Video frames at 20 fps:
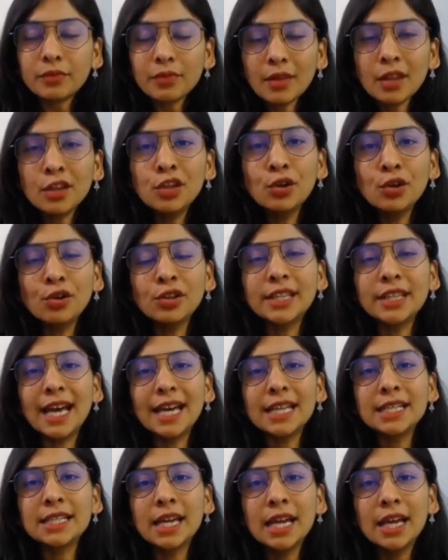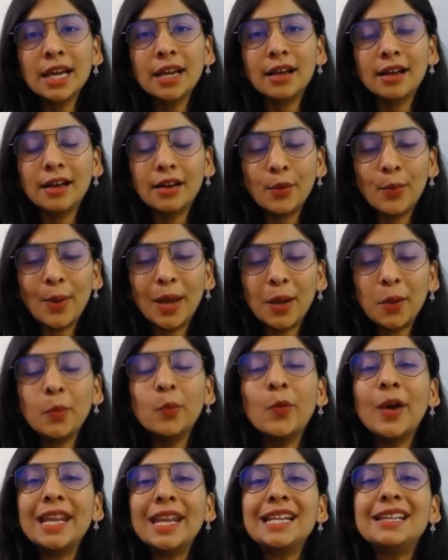you know that uh, when
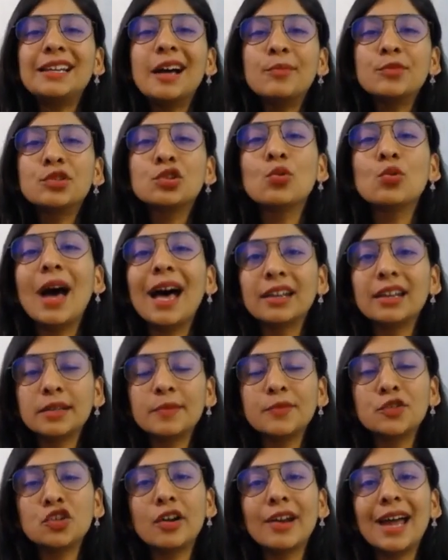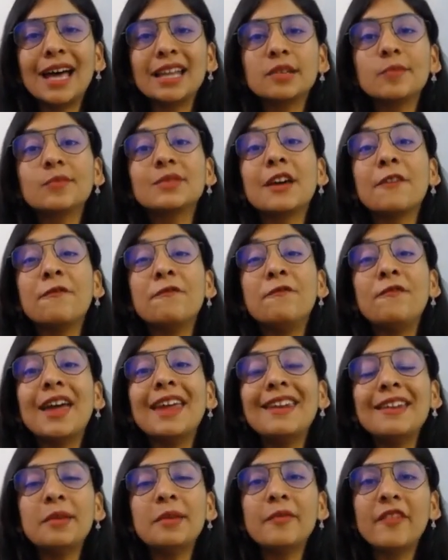when it comes to atoms your atoms are
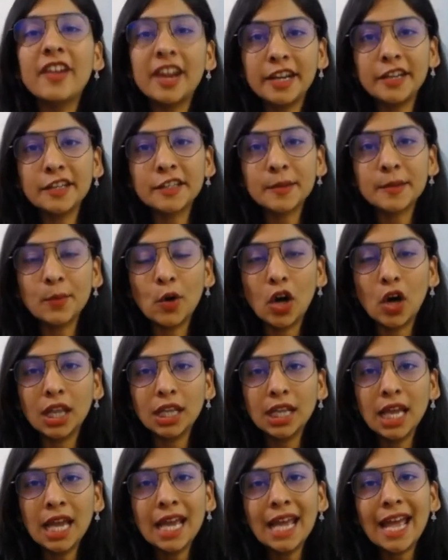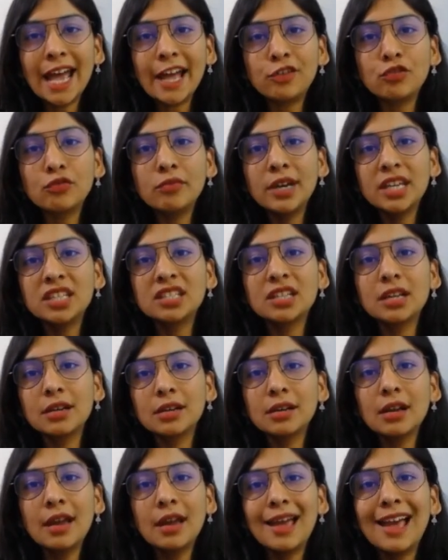very very small and to measure
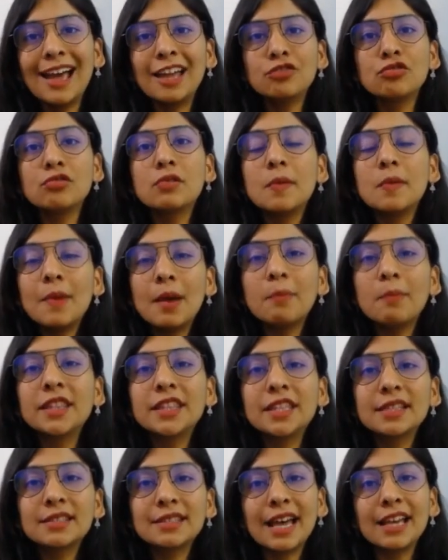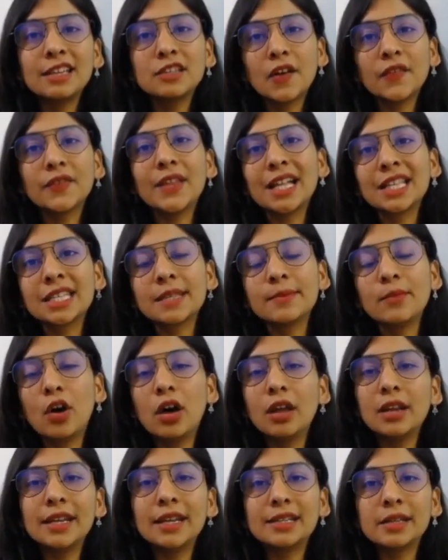and to remember the size of that small
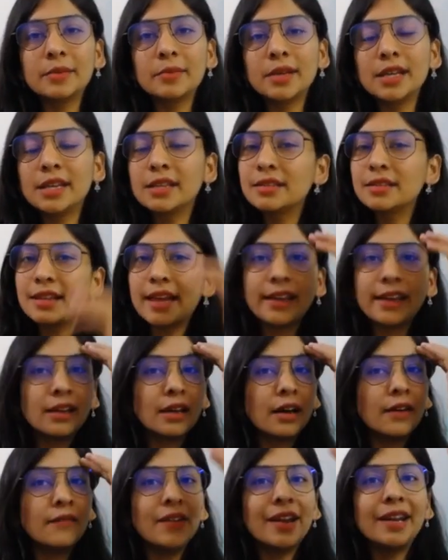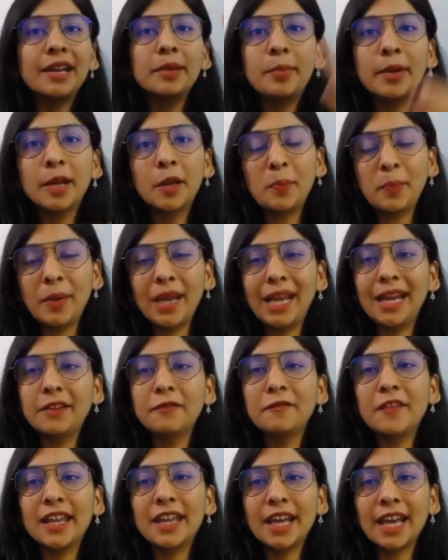atom is like a very big
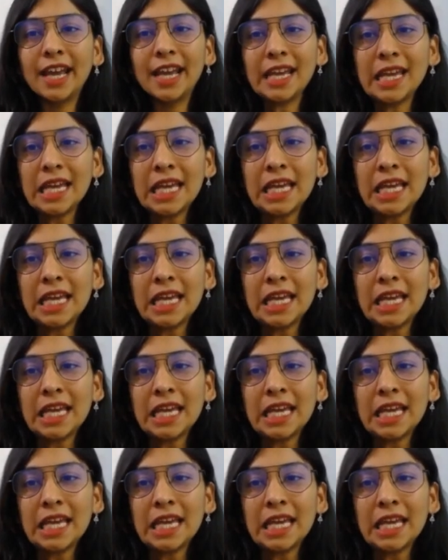pain when i